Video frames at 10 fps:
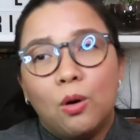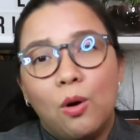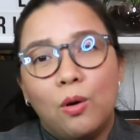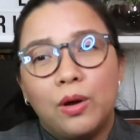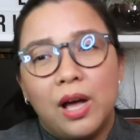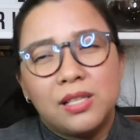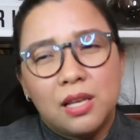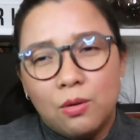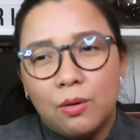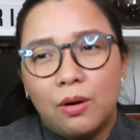Kung uh,
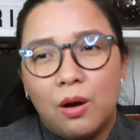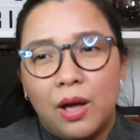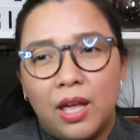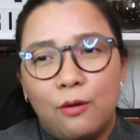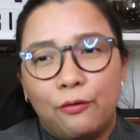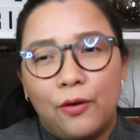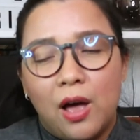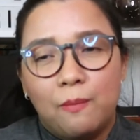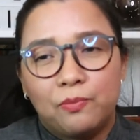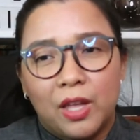siguro if
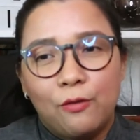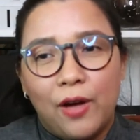um,